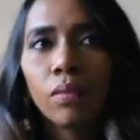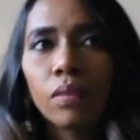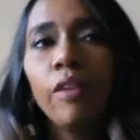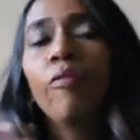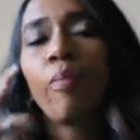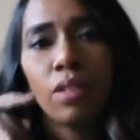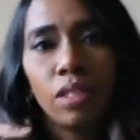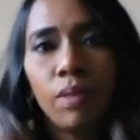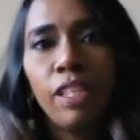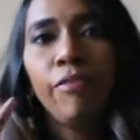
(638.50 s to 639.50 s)
if
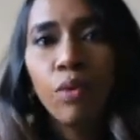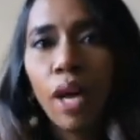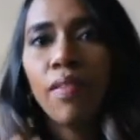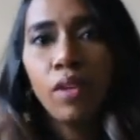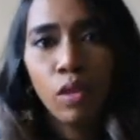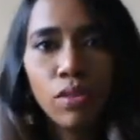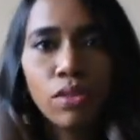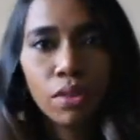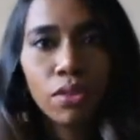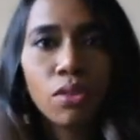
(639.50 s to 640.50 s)
possible, if you have a Louis
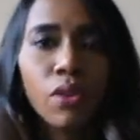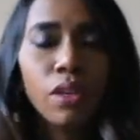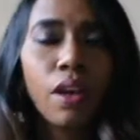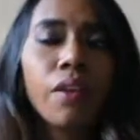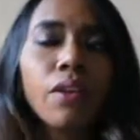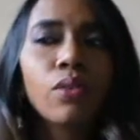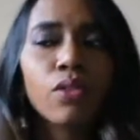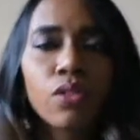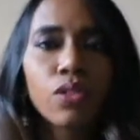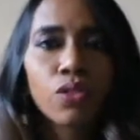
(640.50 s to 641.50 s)
Vuitton store near you,
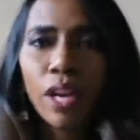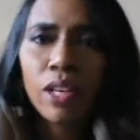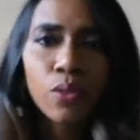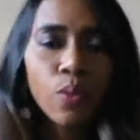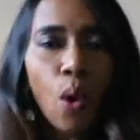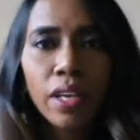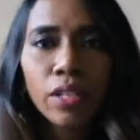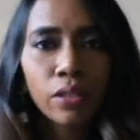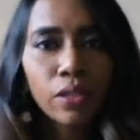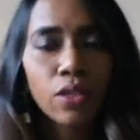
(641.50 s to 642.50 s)
just try to walk
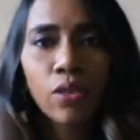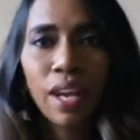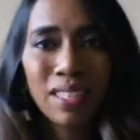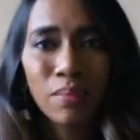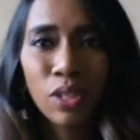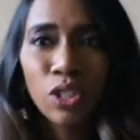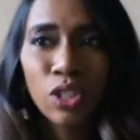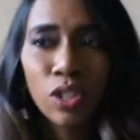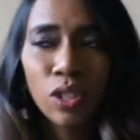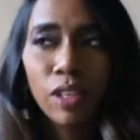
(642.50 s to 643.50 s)
into the store as
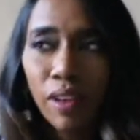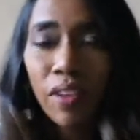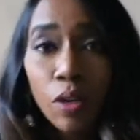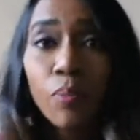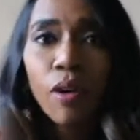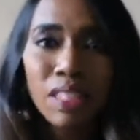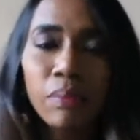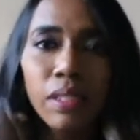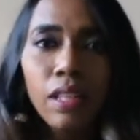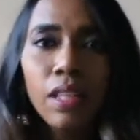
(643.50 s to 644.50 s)
much whenever
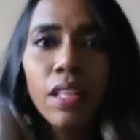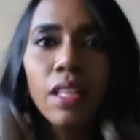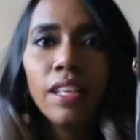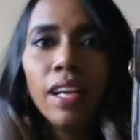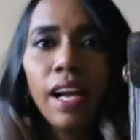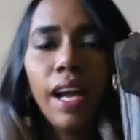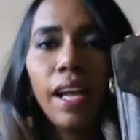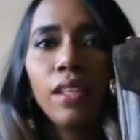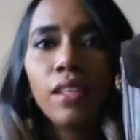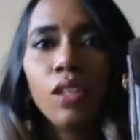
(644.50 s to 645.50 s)
possible,
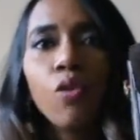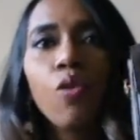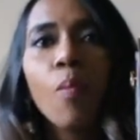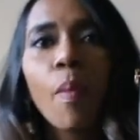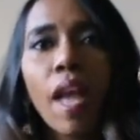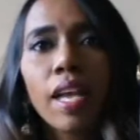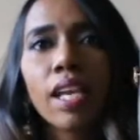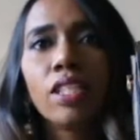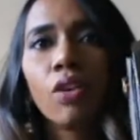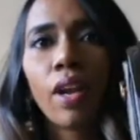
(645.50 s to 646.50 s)
and you may
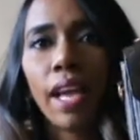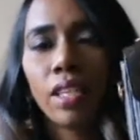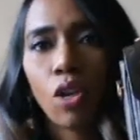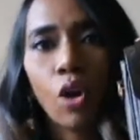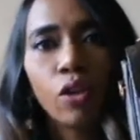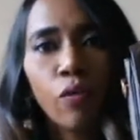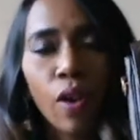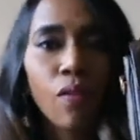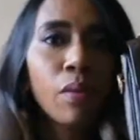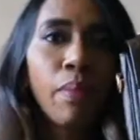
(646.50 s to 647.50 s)
get your hands on your
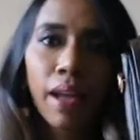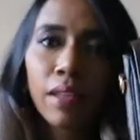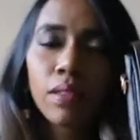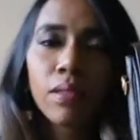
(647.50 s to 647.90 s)
favorite bag.